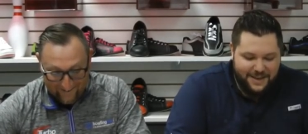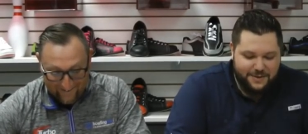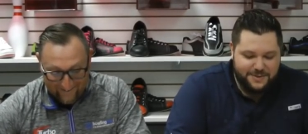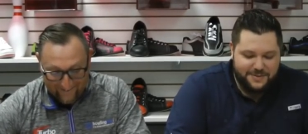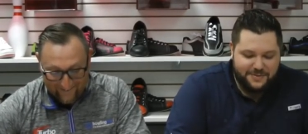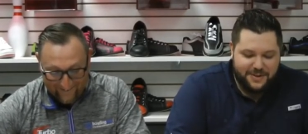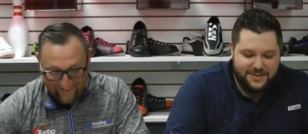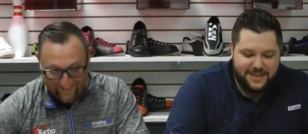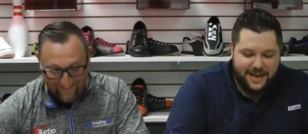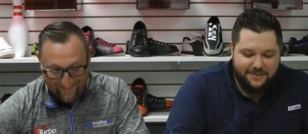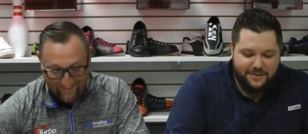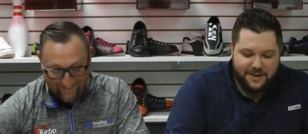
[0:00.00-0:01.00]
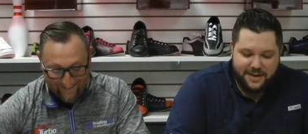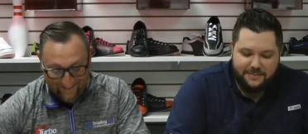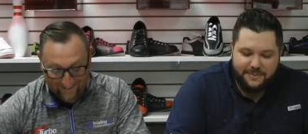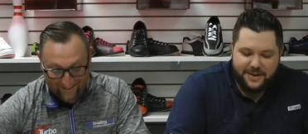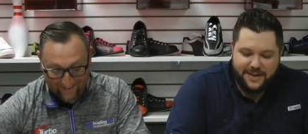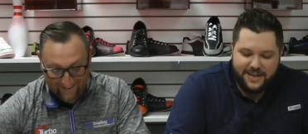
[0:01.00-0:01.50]
Speaker 1: Who was the first African
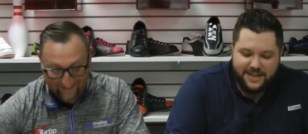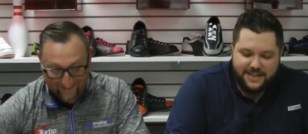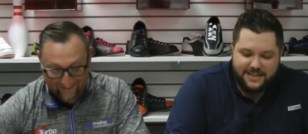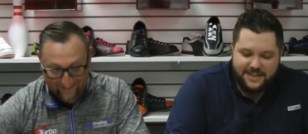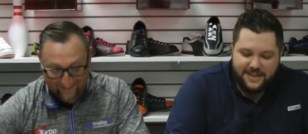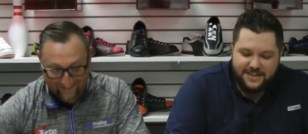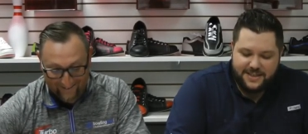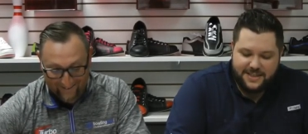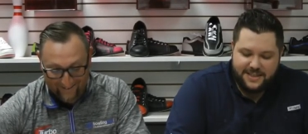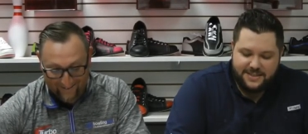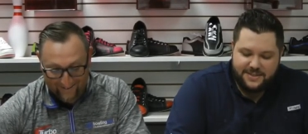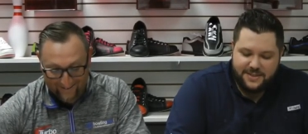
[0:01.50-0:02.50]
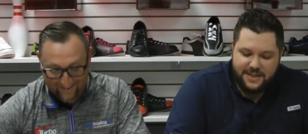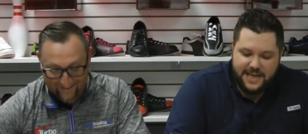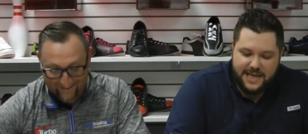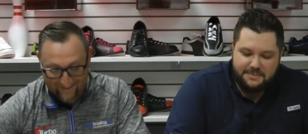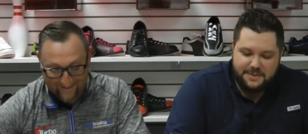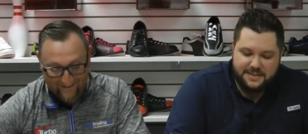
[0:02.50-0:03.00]
American inducted into the
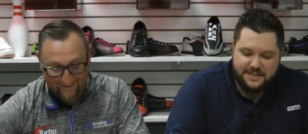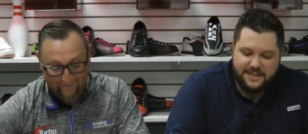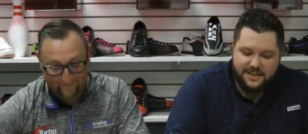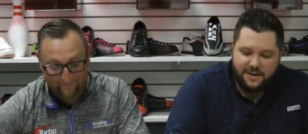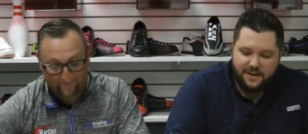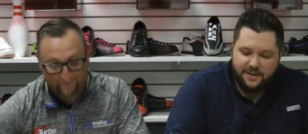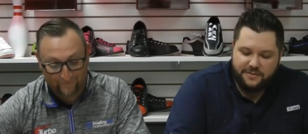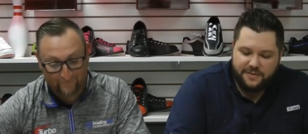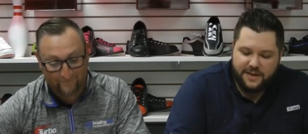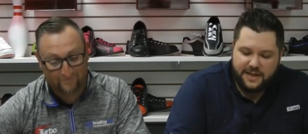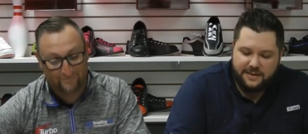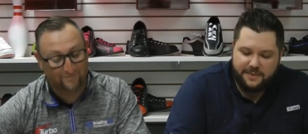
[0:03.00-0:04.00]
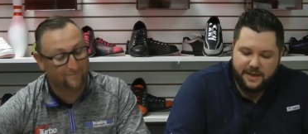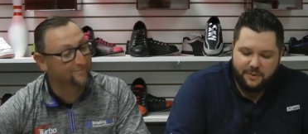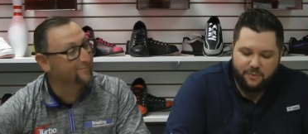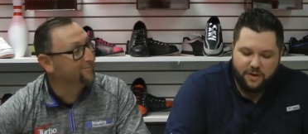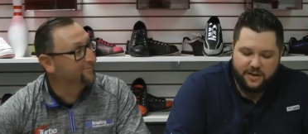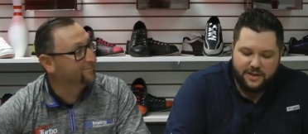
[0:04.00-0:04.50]
ABC Hall of Fame
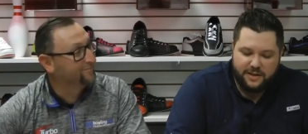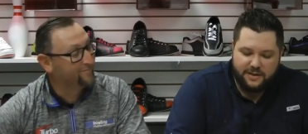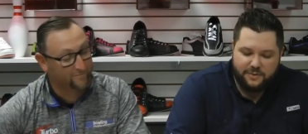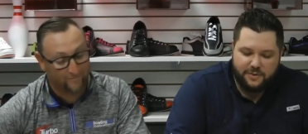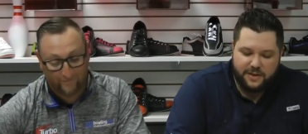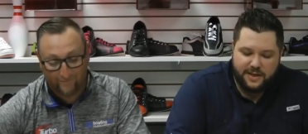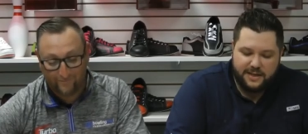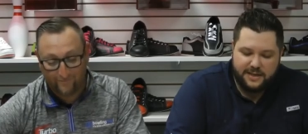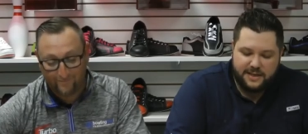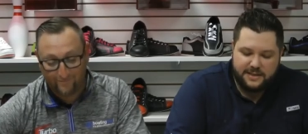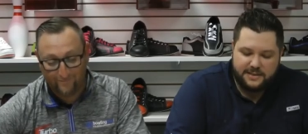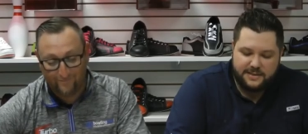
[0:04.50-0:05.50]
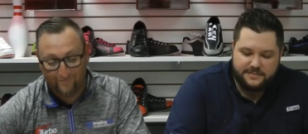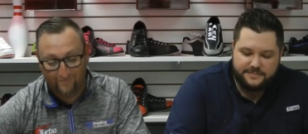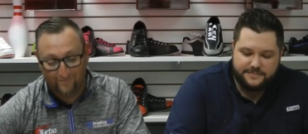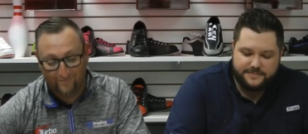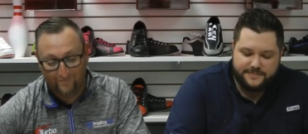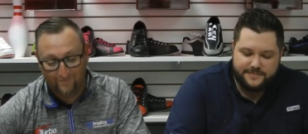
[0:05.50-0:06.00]
and what year were they inducted?
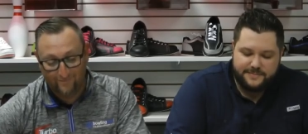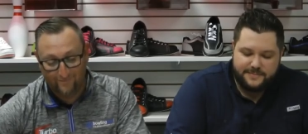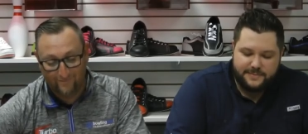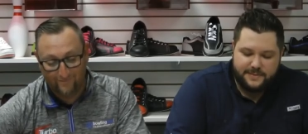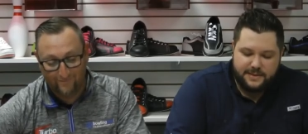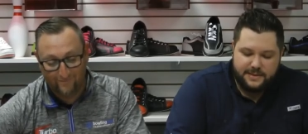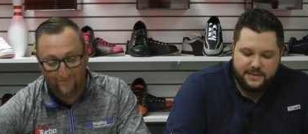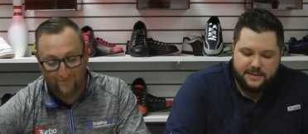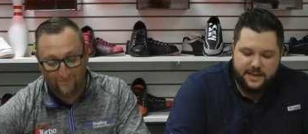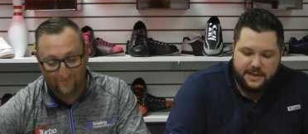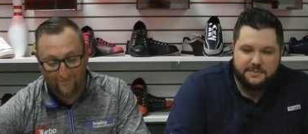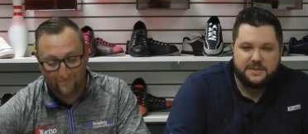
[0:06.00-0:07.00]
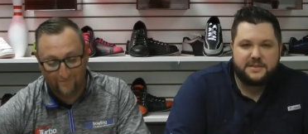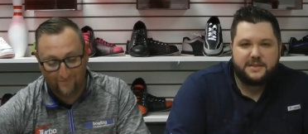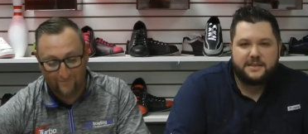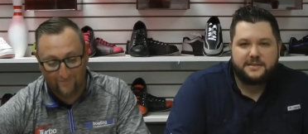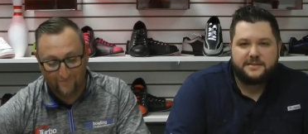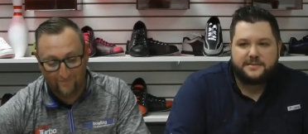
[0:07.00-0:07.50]

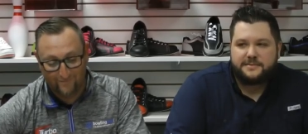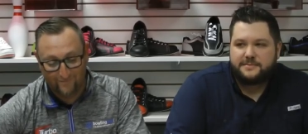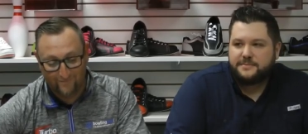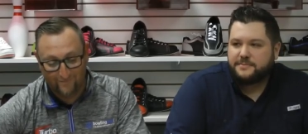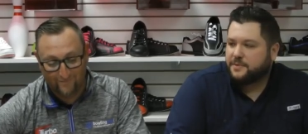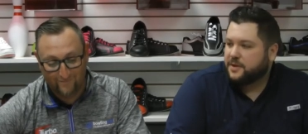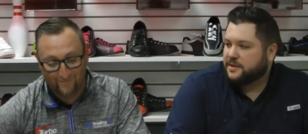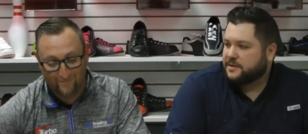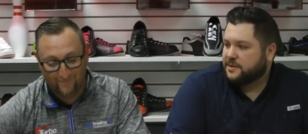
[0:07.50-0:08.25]
ABC is what